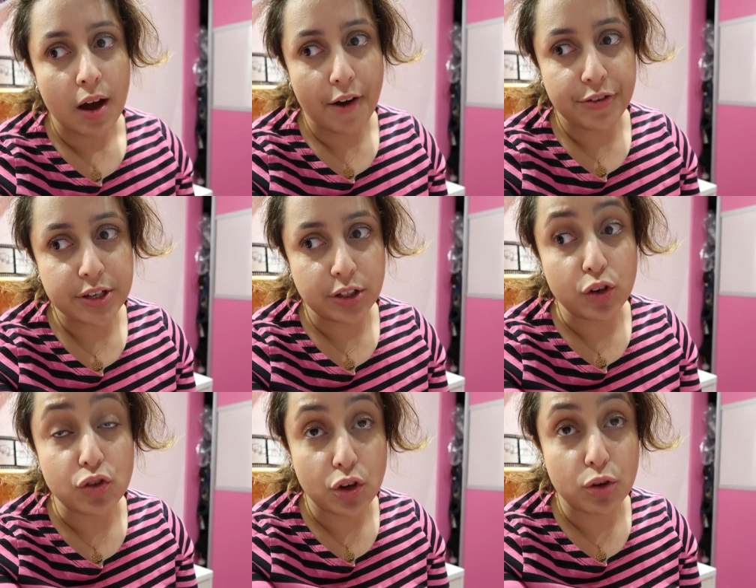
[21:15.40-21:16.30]
I've seen a
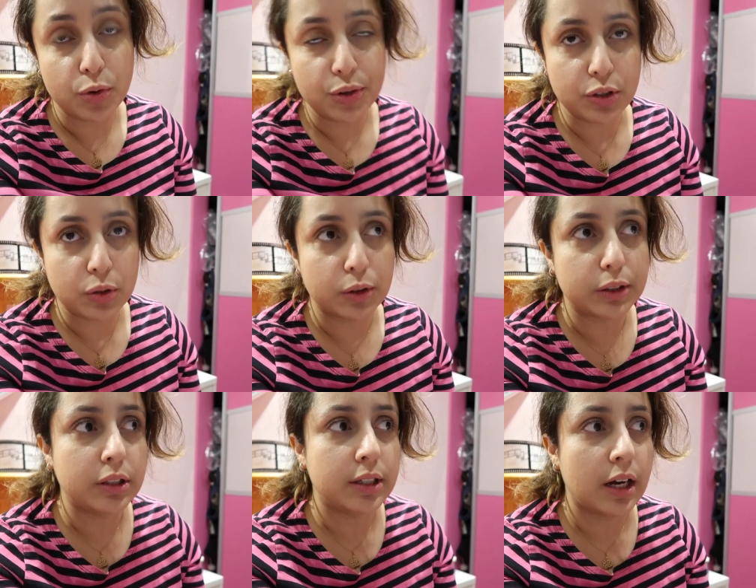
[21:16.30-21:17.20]
new
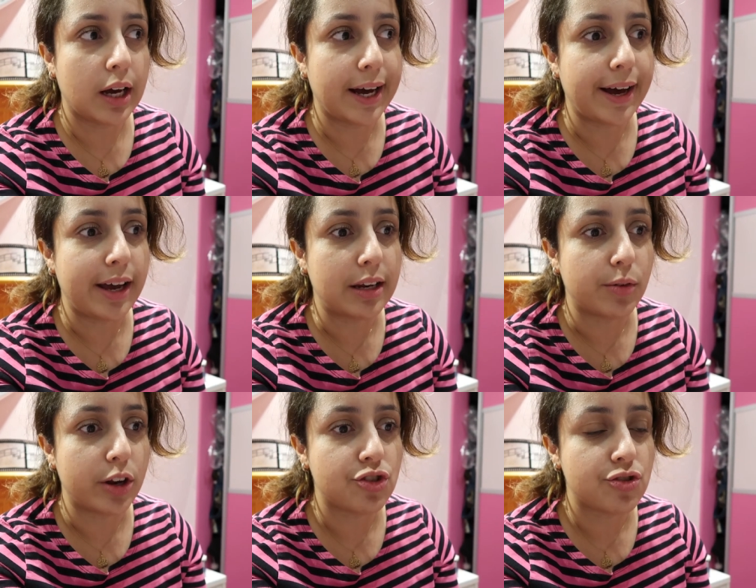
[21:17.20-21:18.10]
musical in
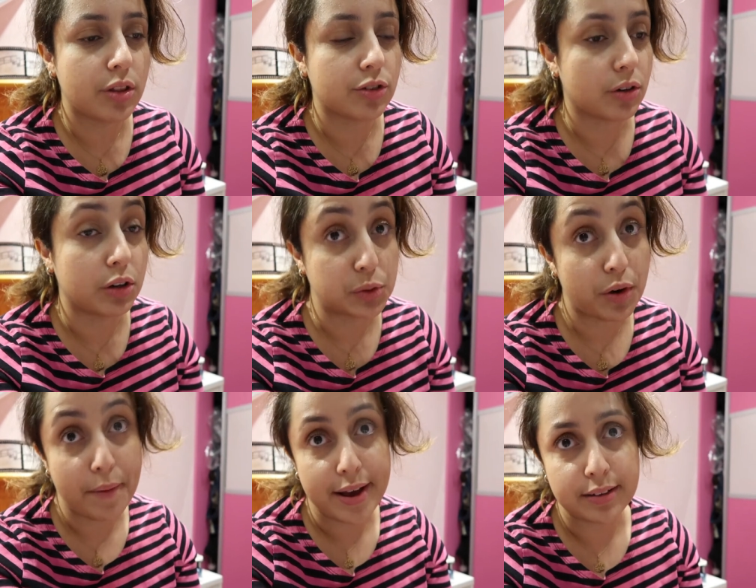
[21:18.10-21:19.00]
which the songs were
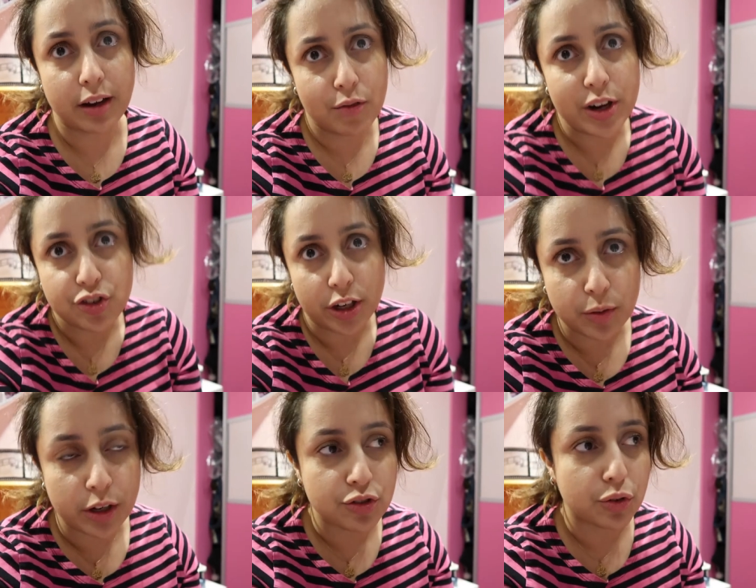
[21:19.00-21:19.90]
amazing. Like, I really
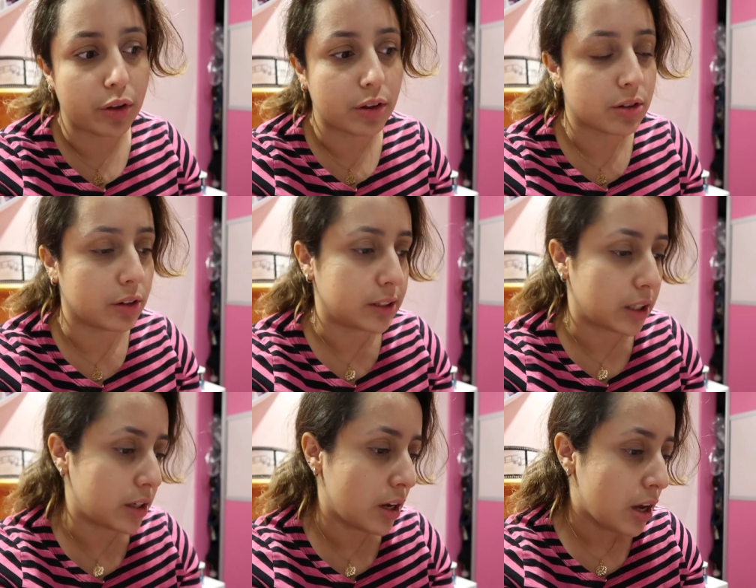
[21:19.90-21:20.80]
genuinely enjoy the songs
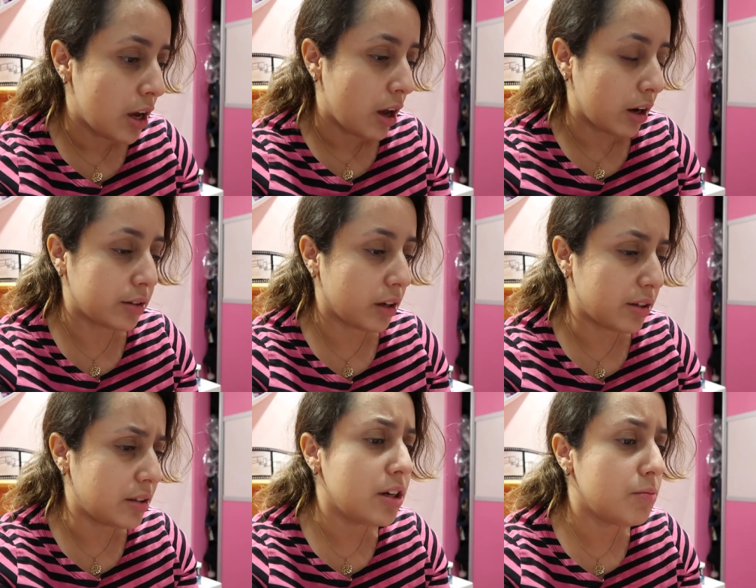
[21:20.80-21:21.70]
in, because I
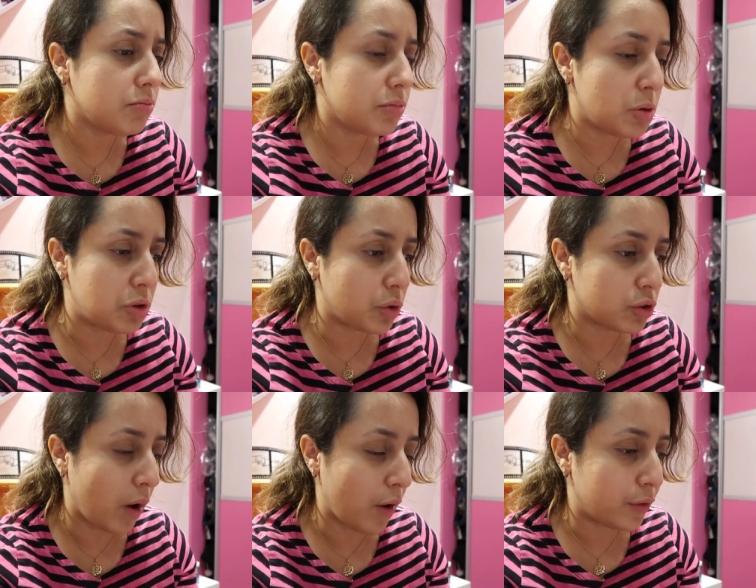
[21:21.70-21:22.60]
see new musicals
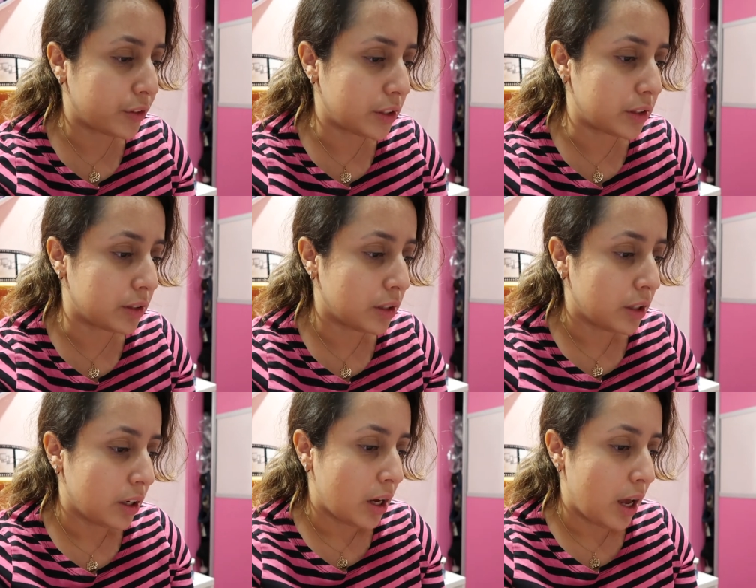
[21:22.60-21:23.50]
quite often,
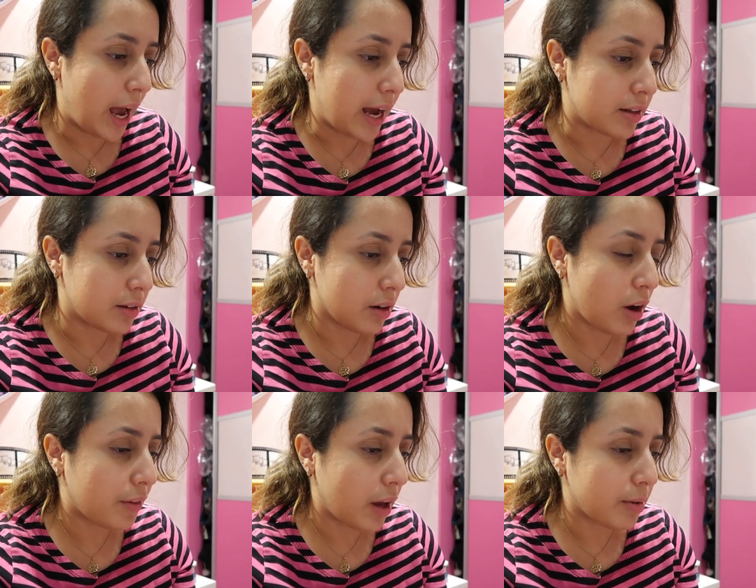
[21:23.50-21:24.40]
and a lot
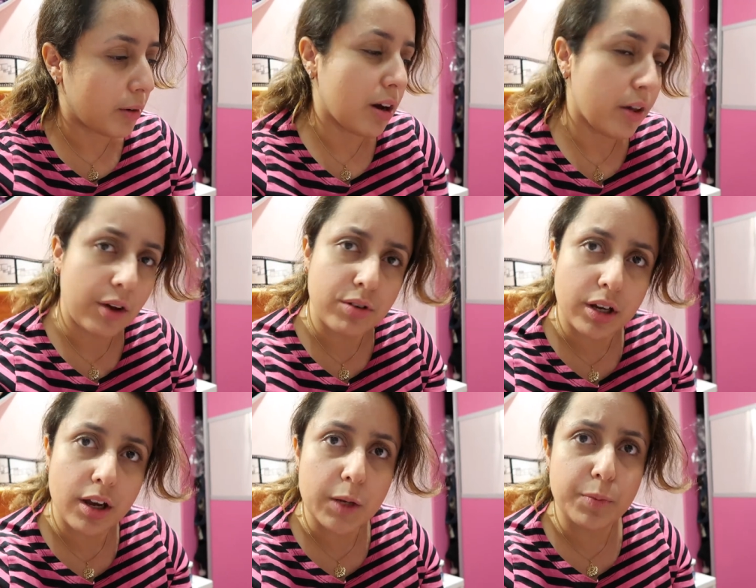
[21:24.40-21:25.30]
of the times I'm like, oh, they were
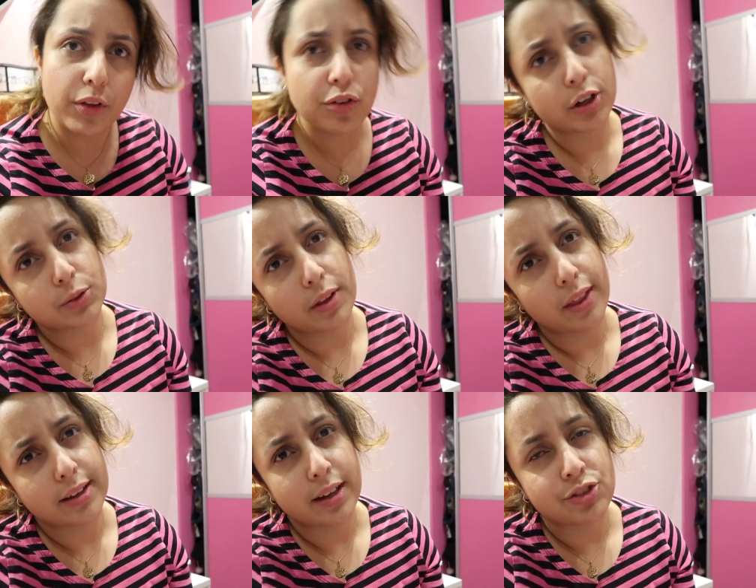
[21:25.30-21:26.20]
good, but the songs weren't
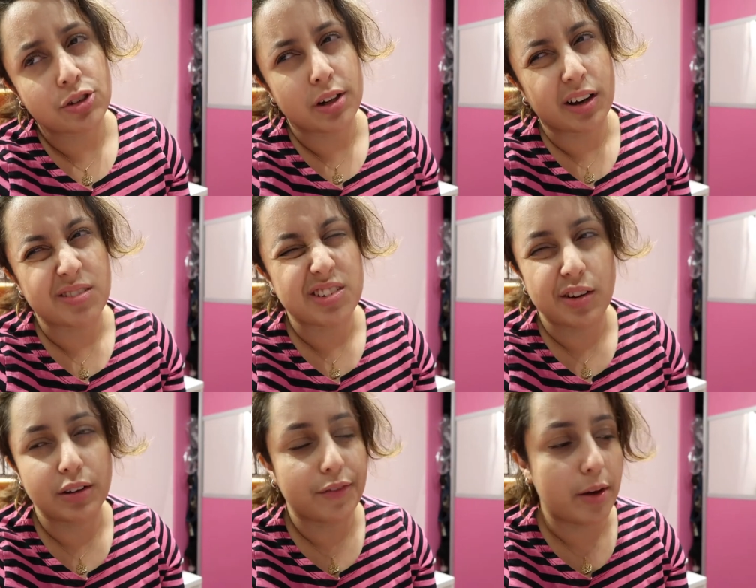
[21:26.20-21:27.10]
that catchy, like I'm
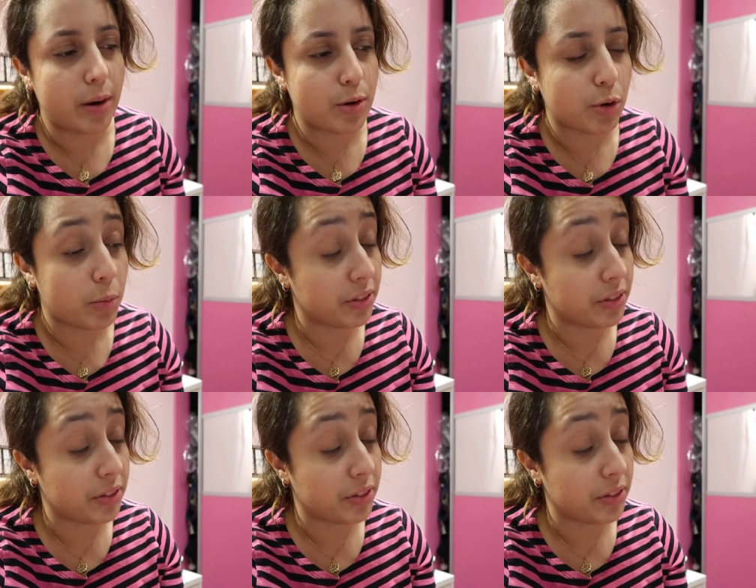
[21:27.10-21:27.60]
not very memorable.